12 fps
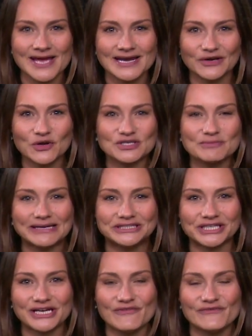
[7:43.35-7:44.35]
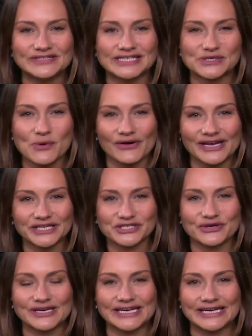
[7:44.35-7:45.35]
Now, not to mention, a visit to our
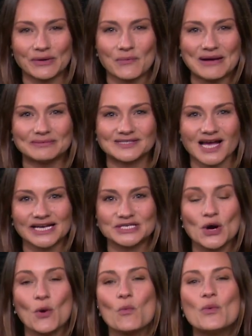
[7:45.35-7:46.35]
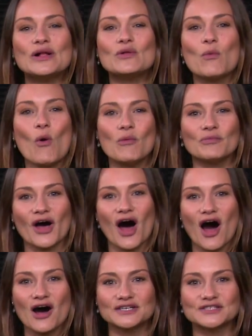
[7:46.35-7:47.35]
industry-leading website will warm the
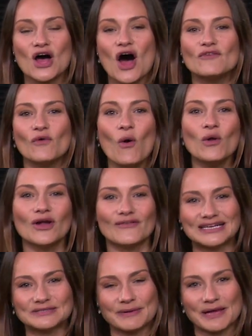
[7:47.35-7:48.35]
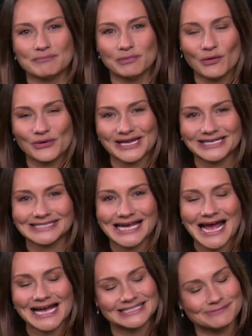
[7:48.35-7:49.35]
hearts of all our SBR
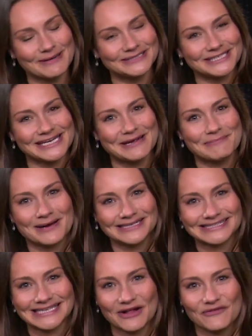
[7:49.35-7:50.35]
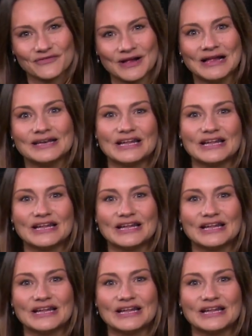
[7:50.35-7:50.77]
employees, especially myself.